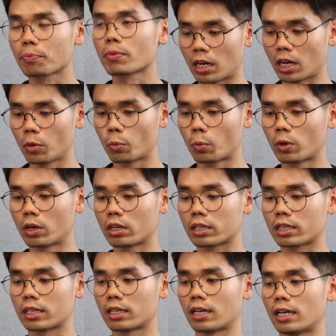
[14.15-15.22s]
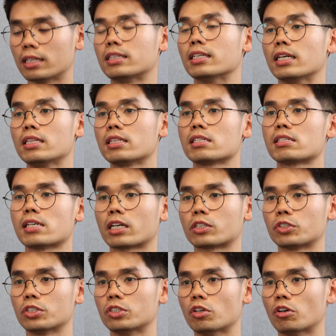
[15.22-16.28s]
I work at the
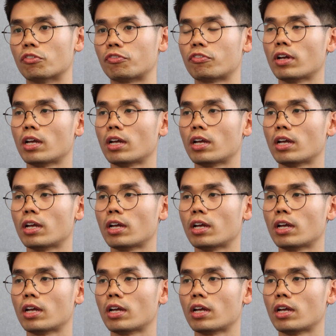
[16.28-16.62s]
intersection of